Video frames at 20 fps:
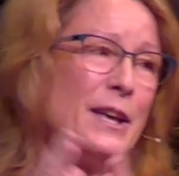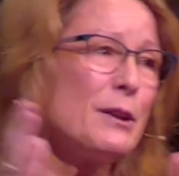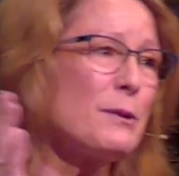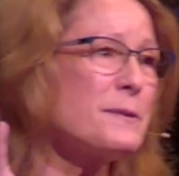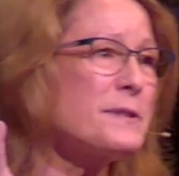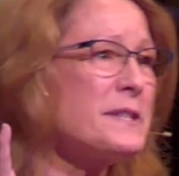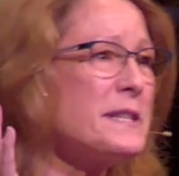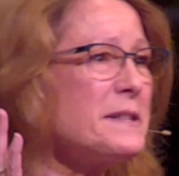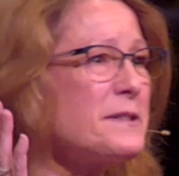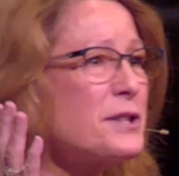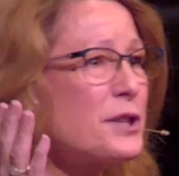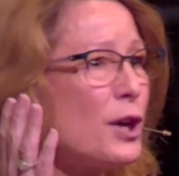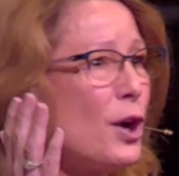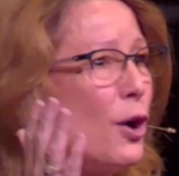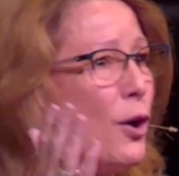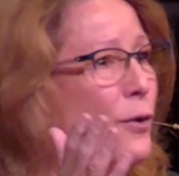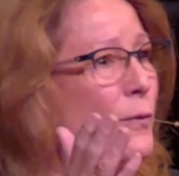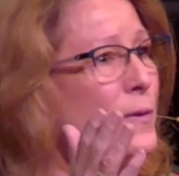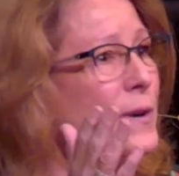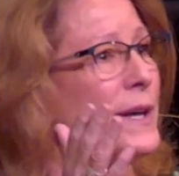You know, since
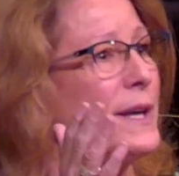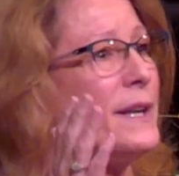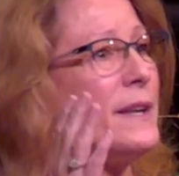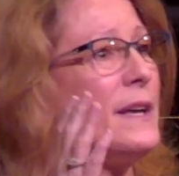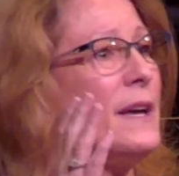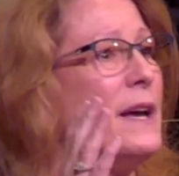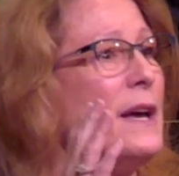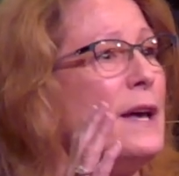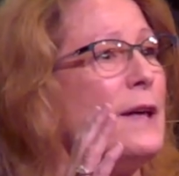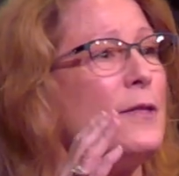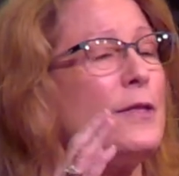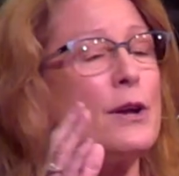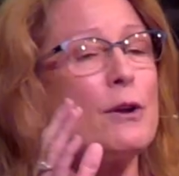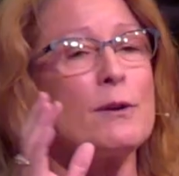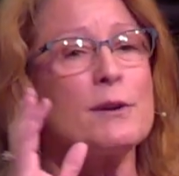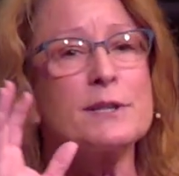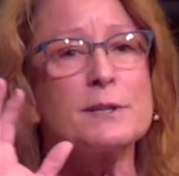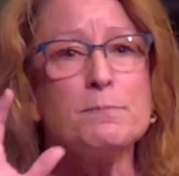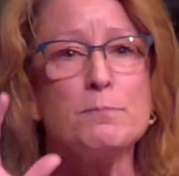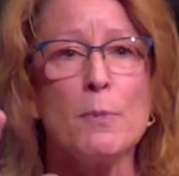COVID,
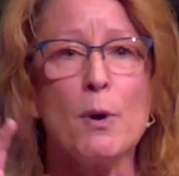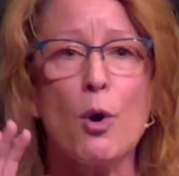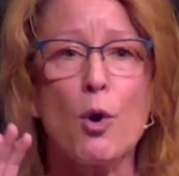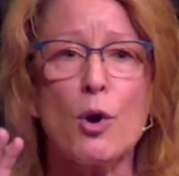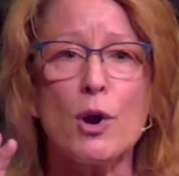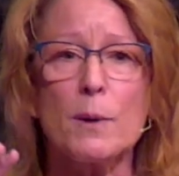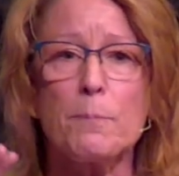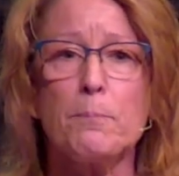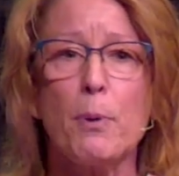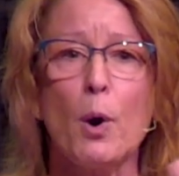there is more